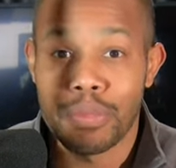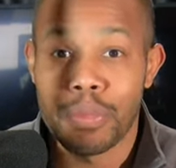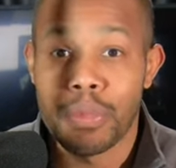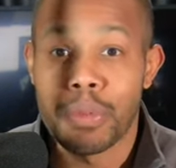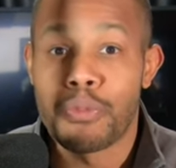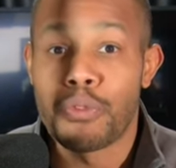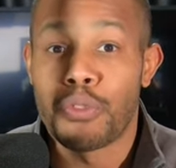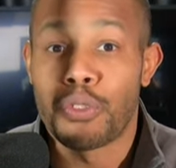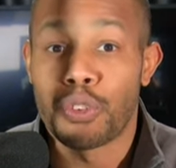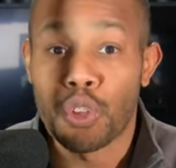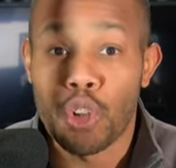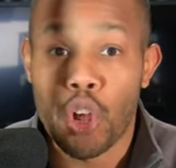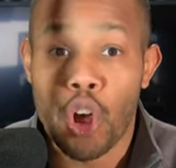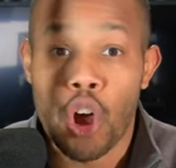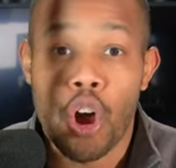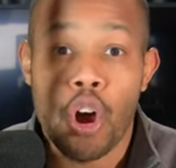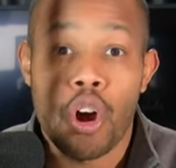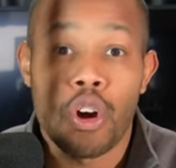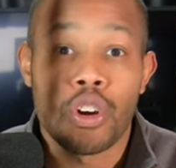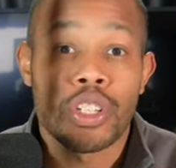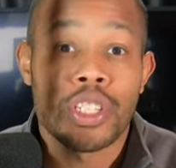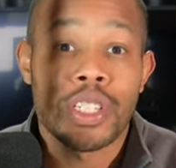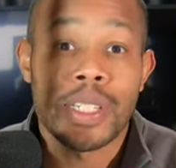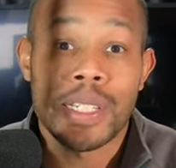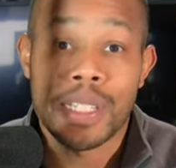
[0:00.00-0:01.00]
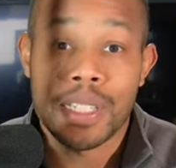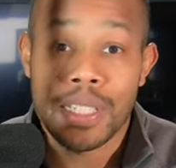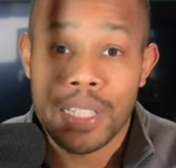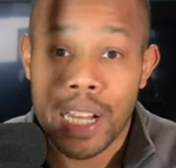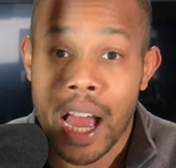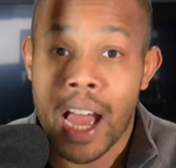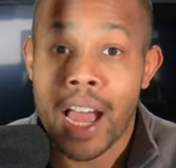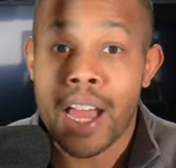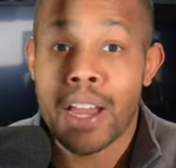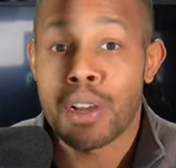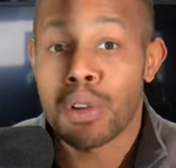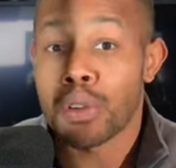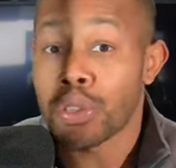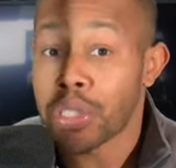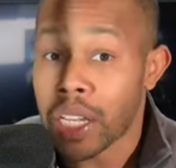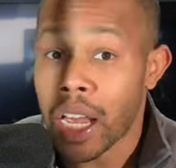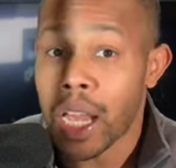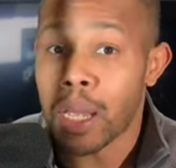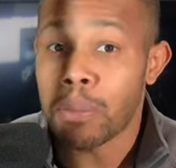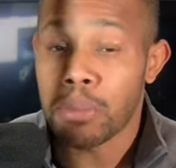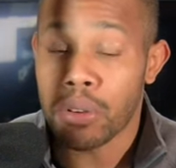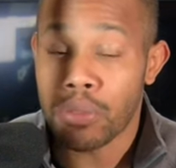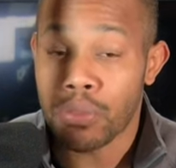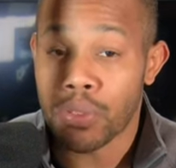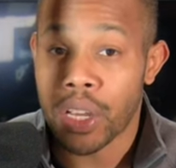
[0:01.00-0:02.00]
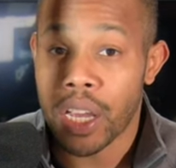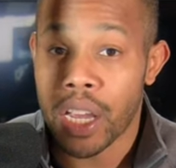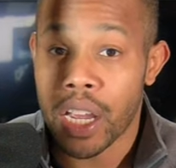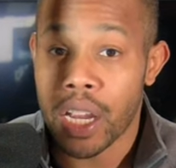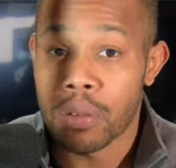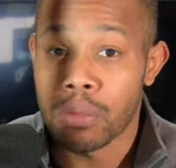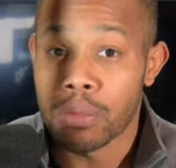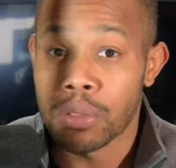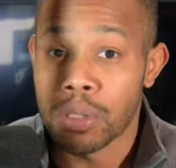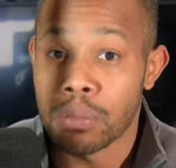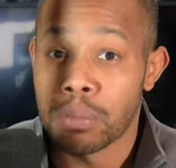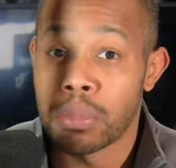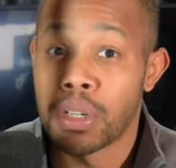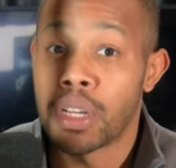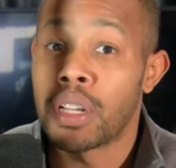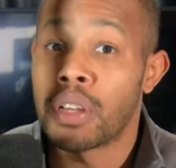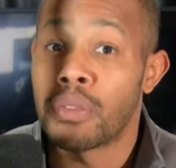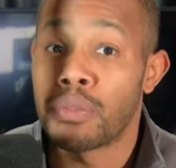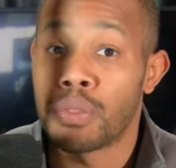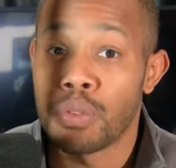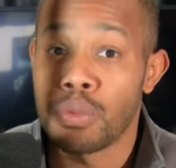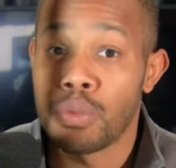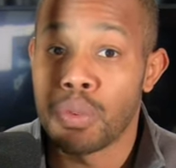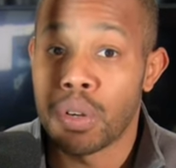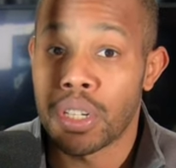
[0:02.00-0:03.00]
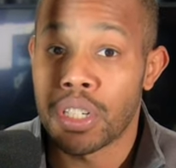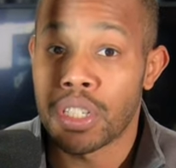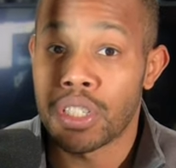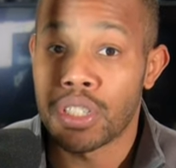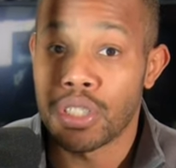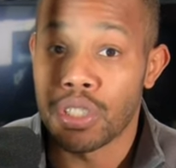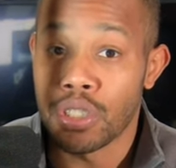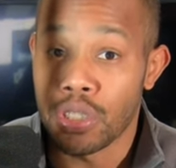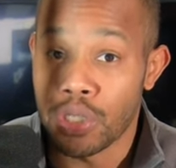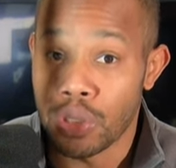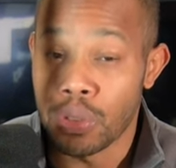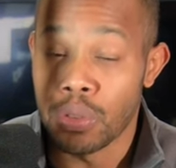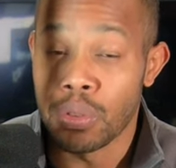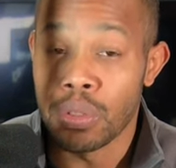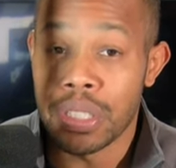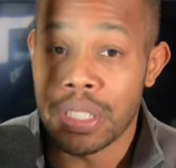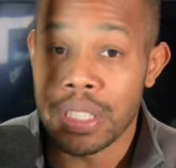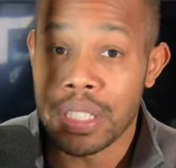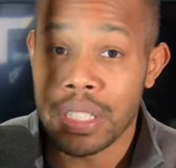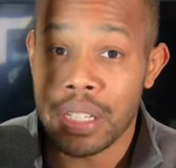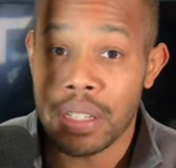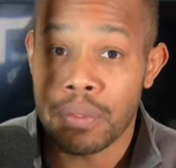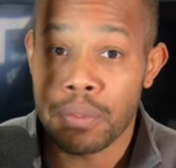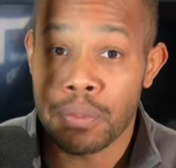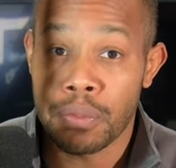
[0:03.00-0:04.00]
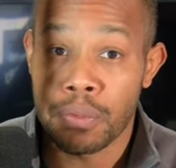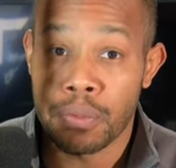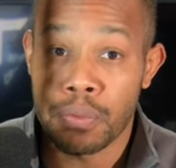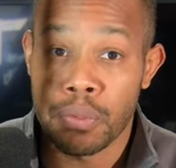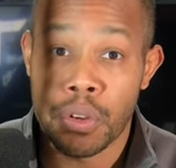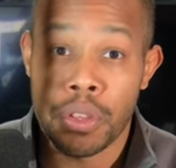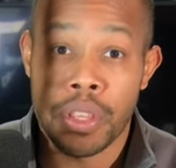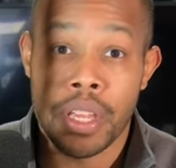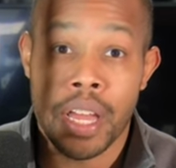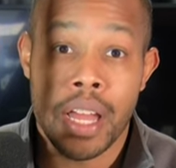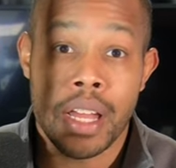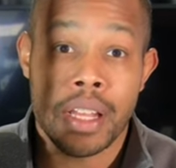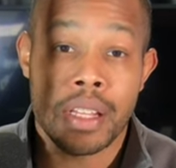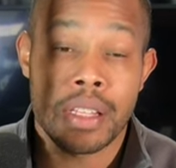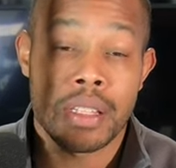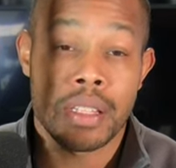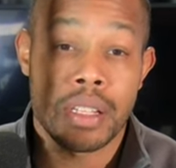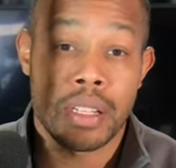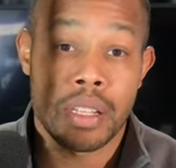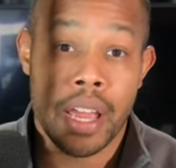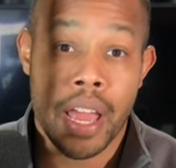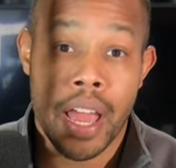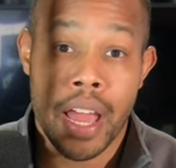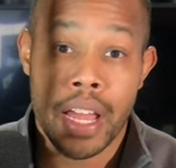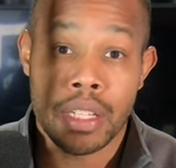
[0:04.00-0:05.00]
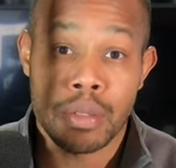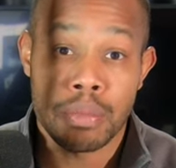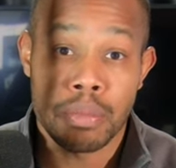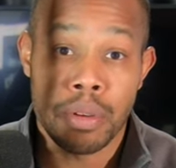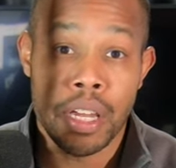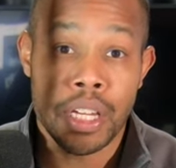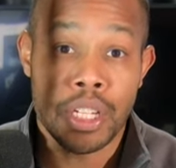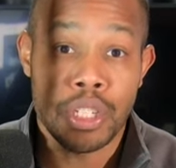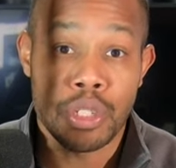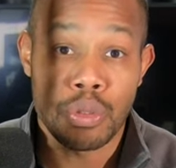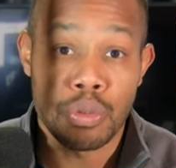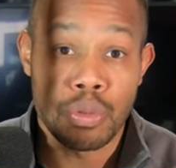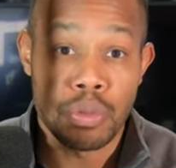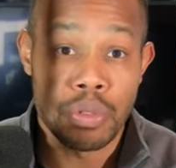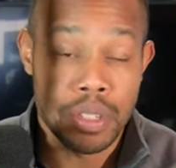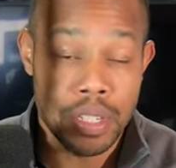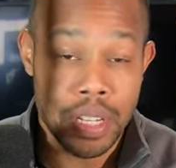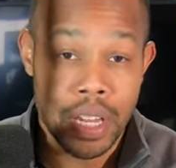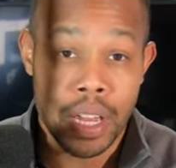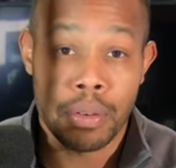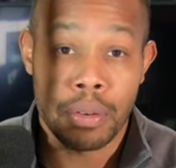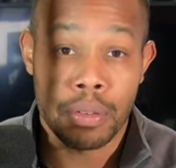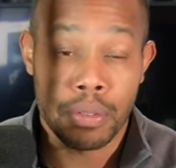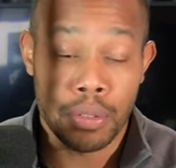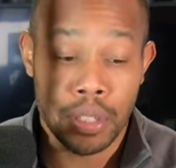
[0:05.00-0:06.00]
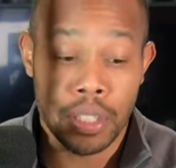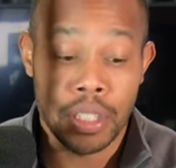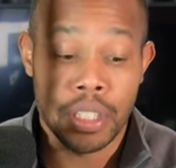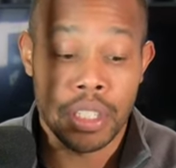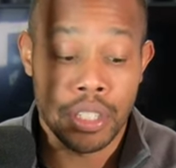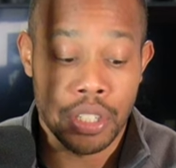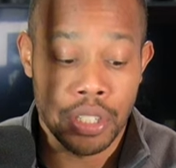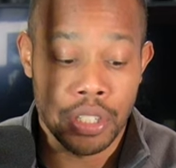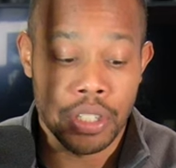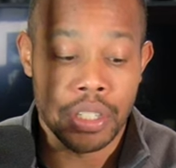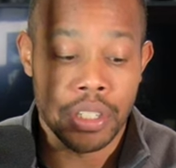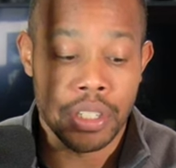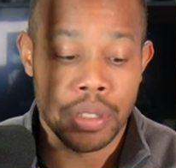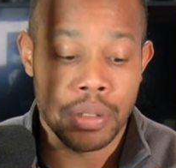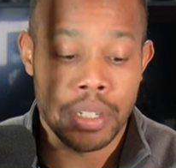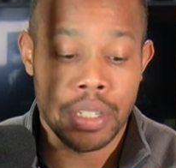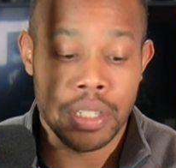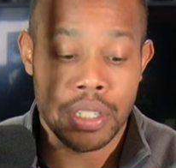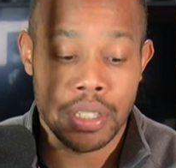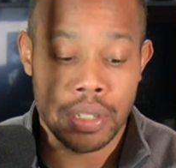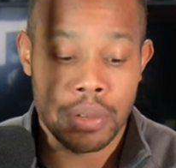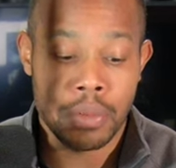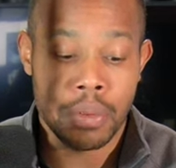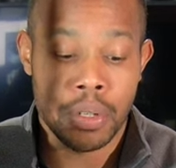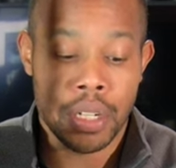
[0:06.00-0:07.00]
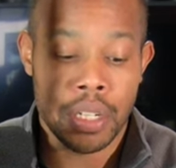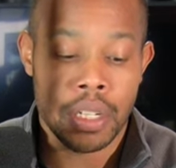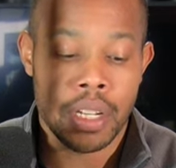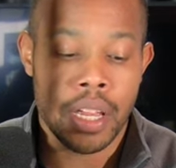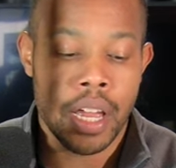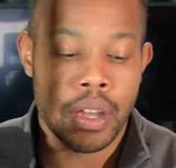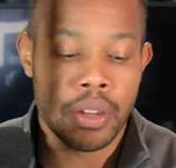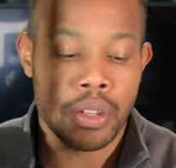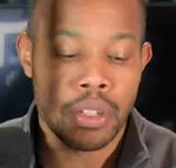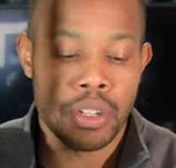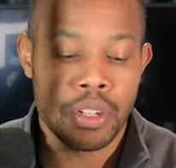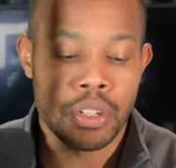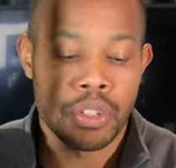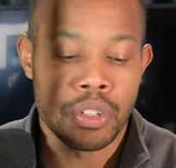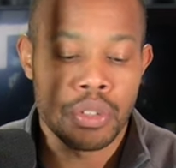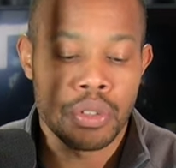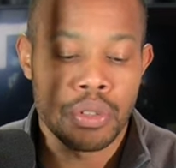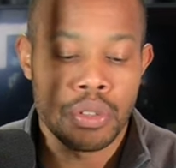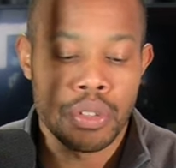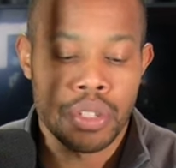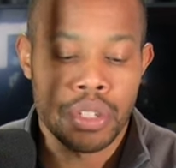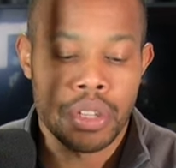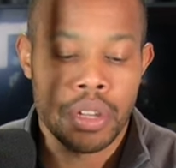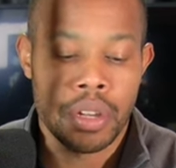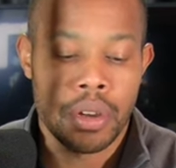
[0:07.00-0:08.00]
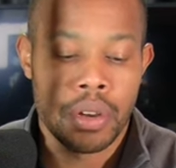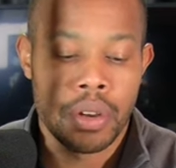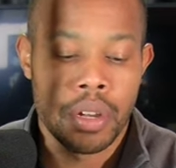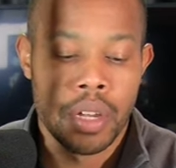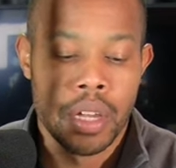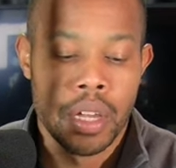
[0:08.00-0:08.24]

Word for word: vlog style type of camera, but if you wanted to use it for that aspect, you definitely could because it would allow you to do so.